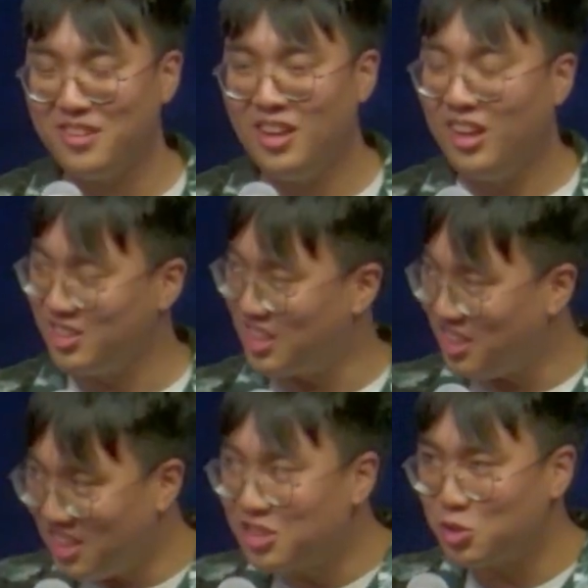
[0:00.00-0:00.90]
They said
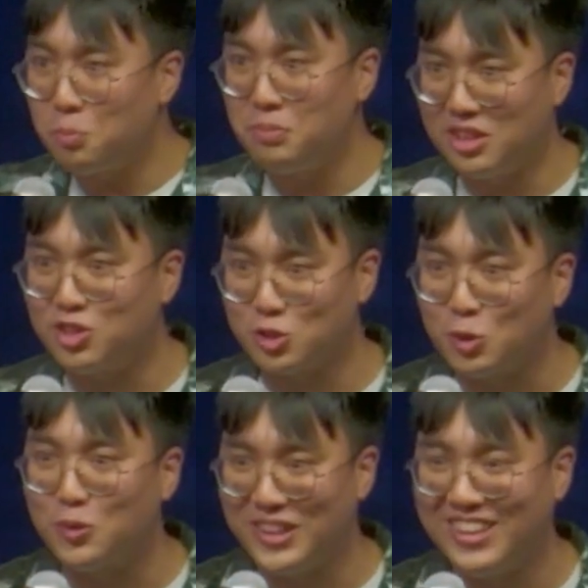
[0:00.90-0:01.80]
this could be the
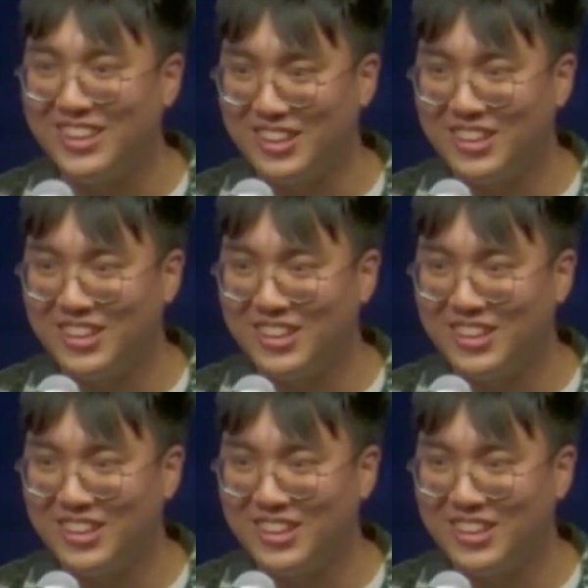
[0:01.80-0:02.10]
story here.